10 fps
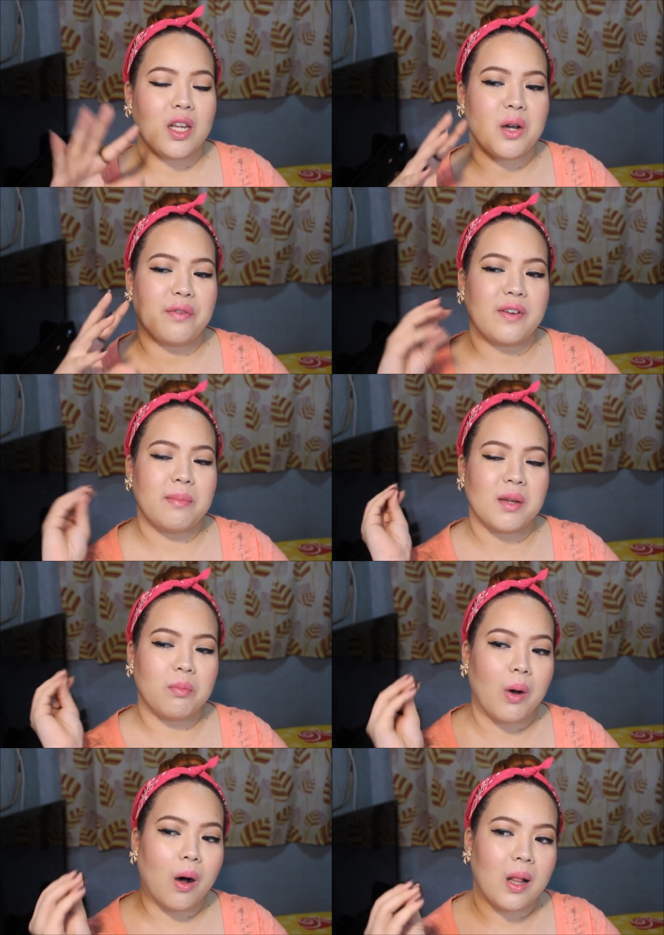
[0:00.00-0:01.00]
you know, from the
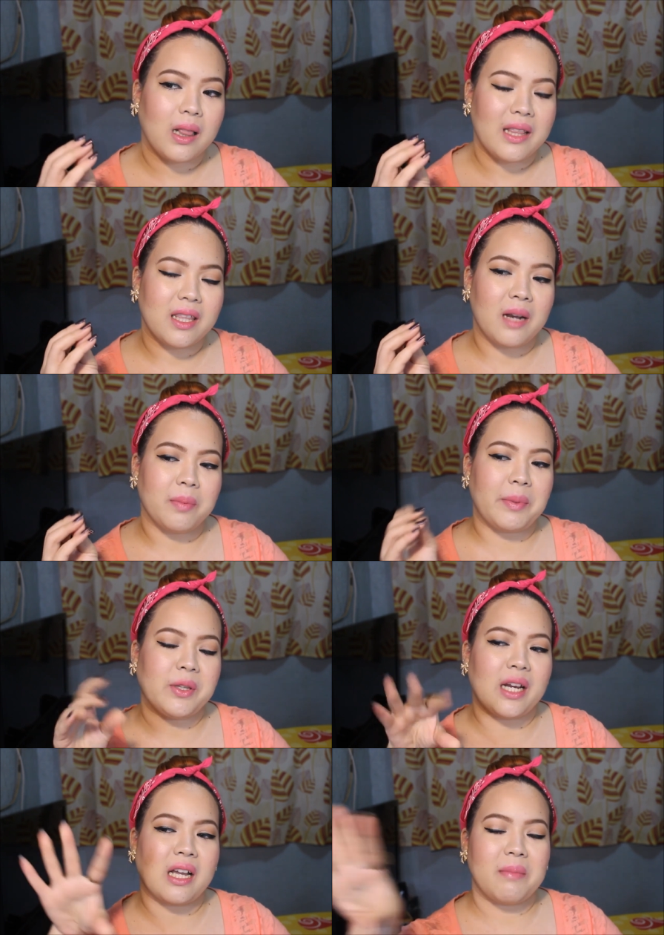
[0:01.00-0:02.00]
mall, and then
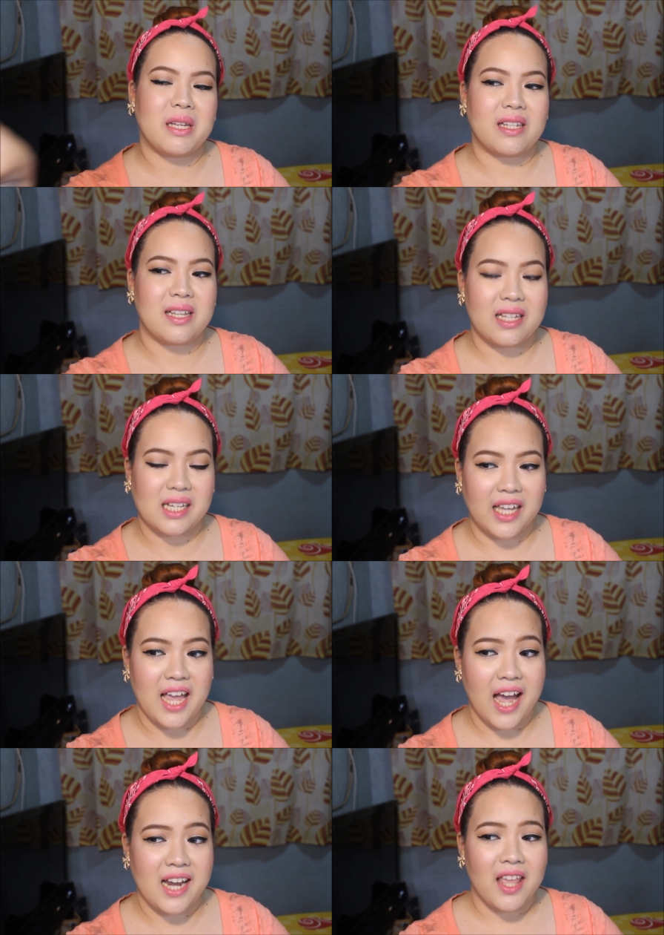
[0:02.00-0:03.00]
papunta na kami sa
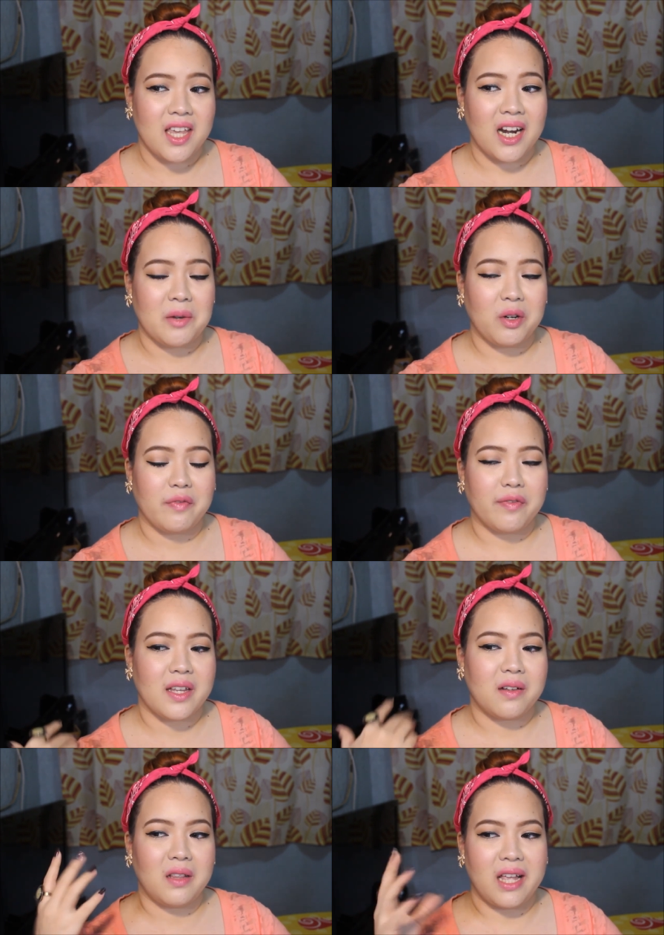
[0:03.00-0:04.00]
sasakyan, and then I would
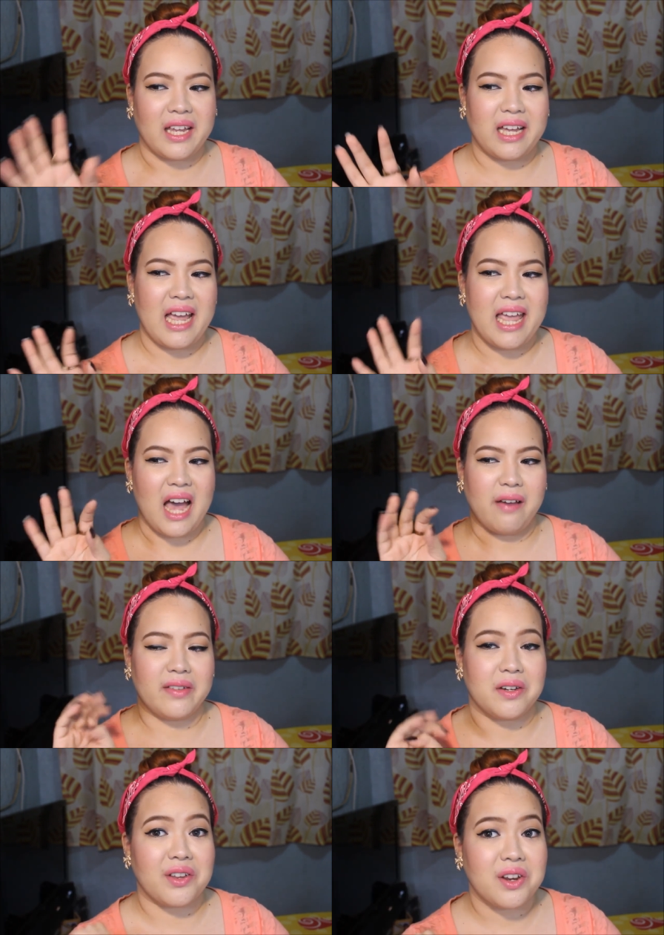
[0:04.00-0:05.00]
feel like I
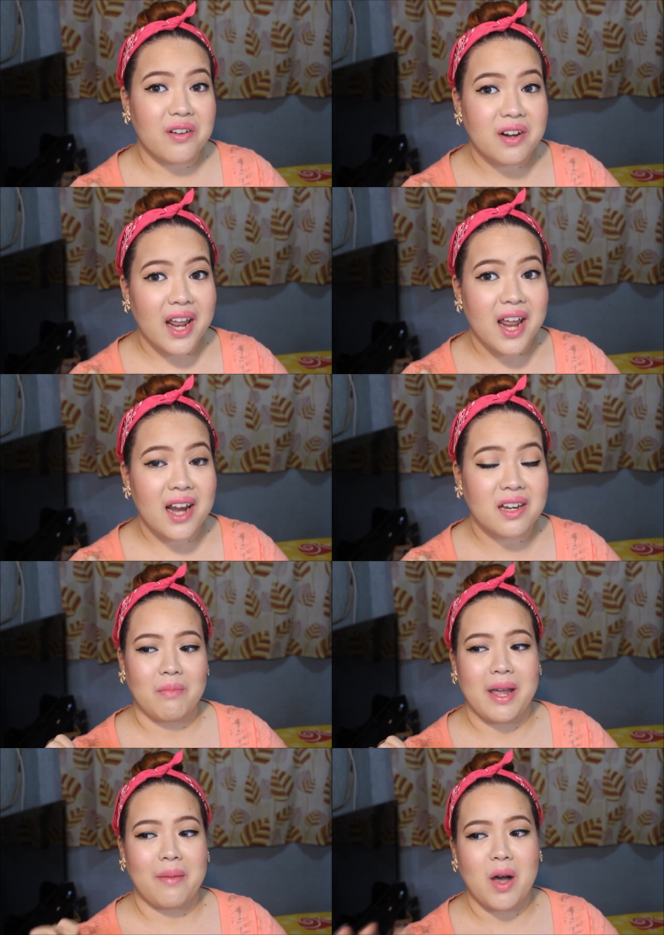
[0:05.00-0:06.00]
have to urinate.
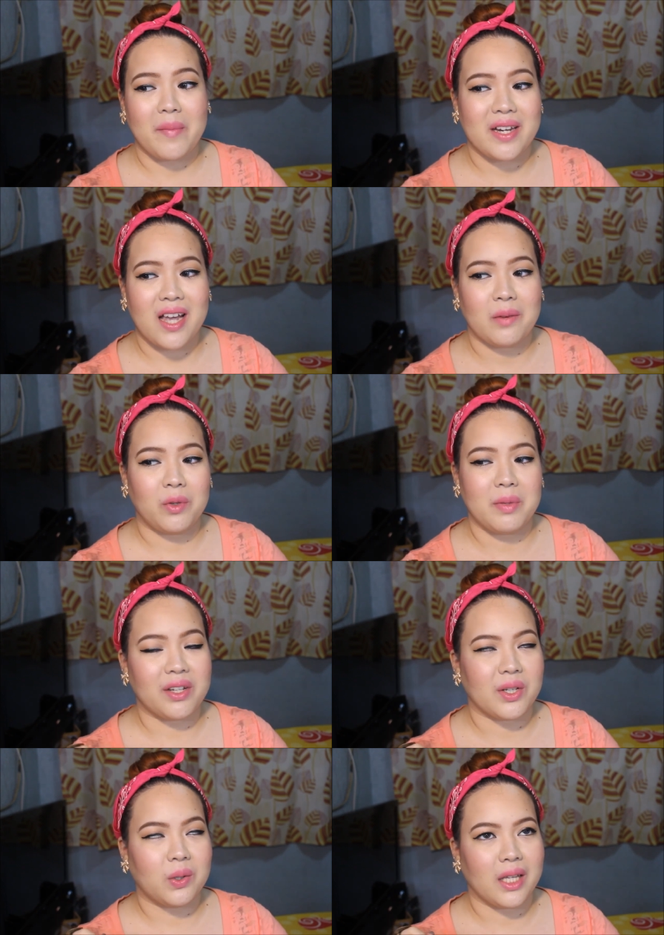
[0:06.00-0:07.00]
My mom and dad would
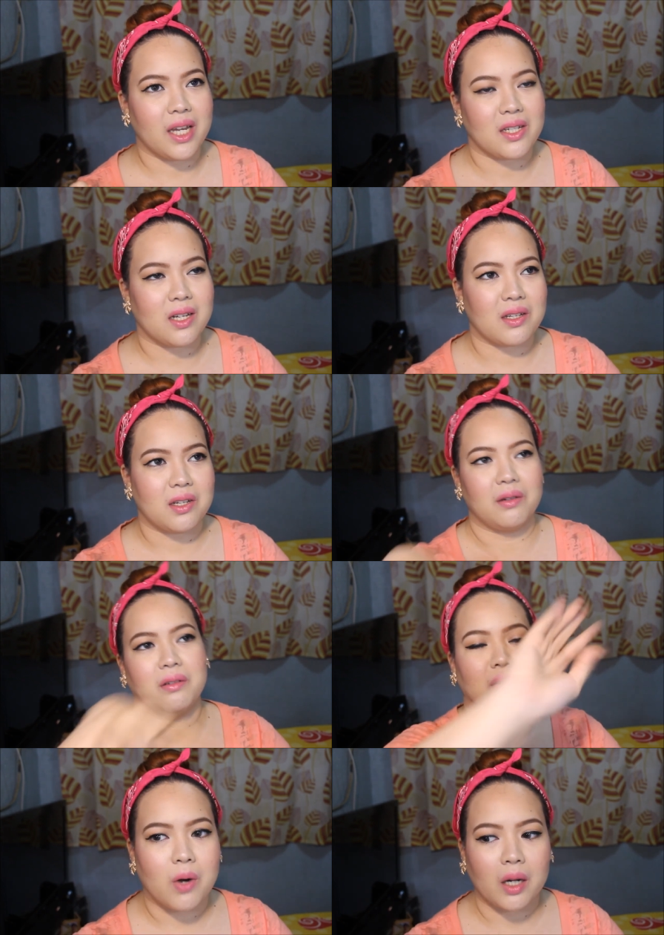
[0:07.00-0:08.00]
be so lazy to
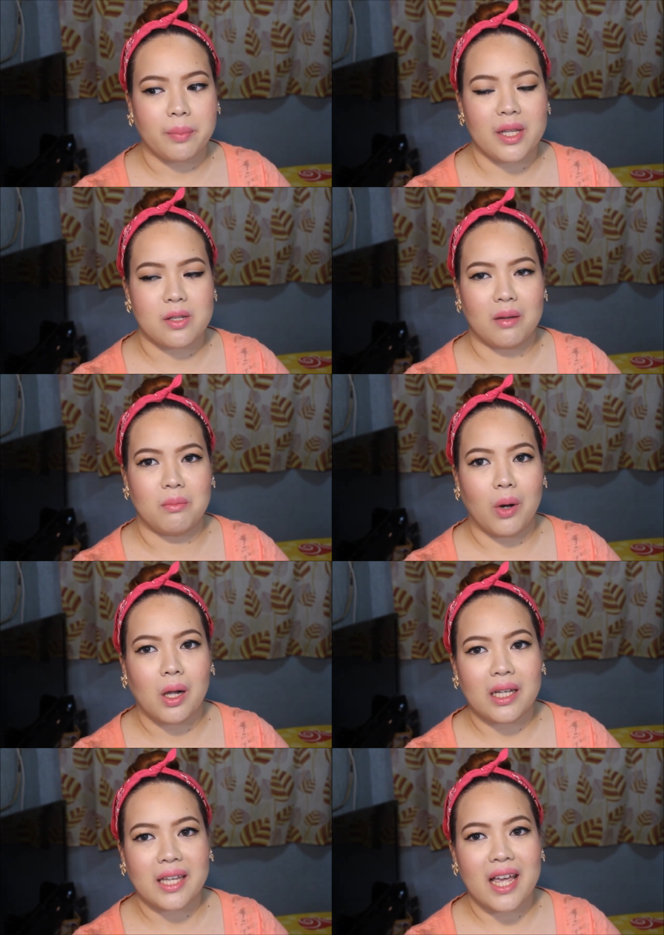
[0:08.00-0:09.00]
walk me to the
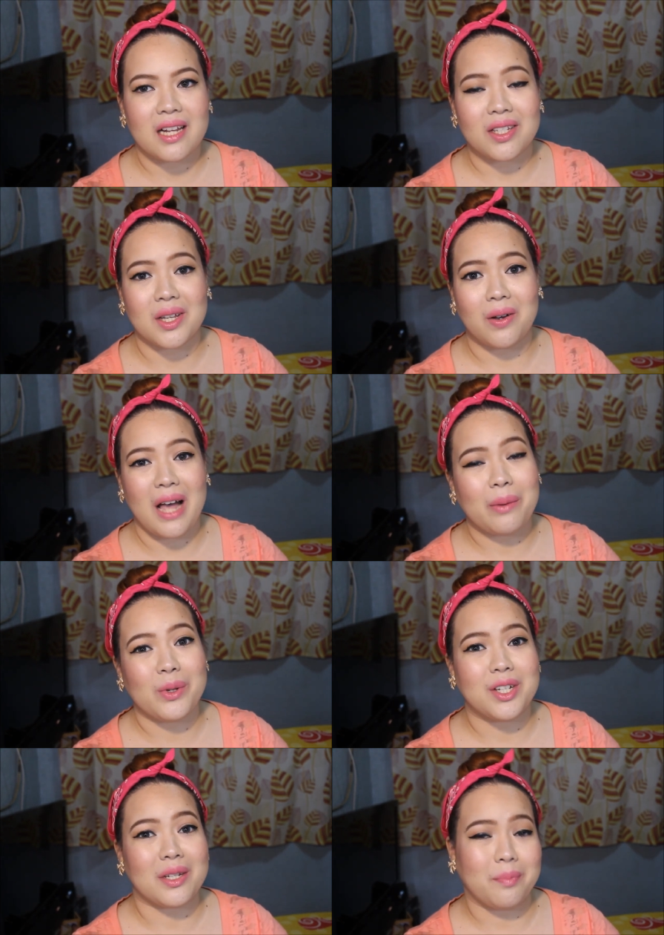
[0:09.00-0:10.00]
mall again, so I
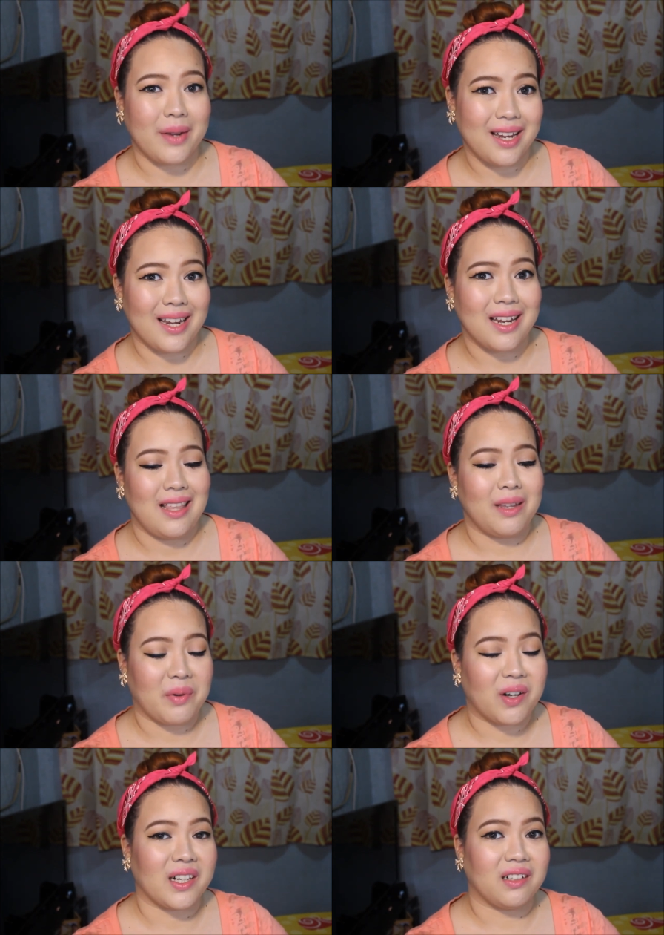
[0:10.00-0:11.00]
would just pee in
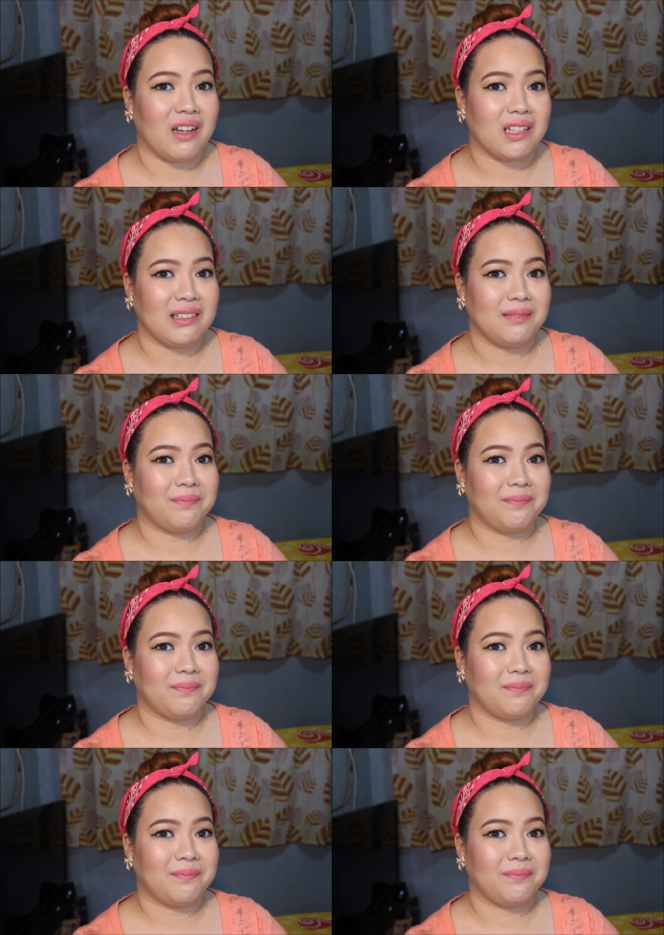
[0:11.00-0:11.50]
the parking lot.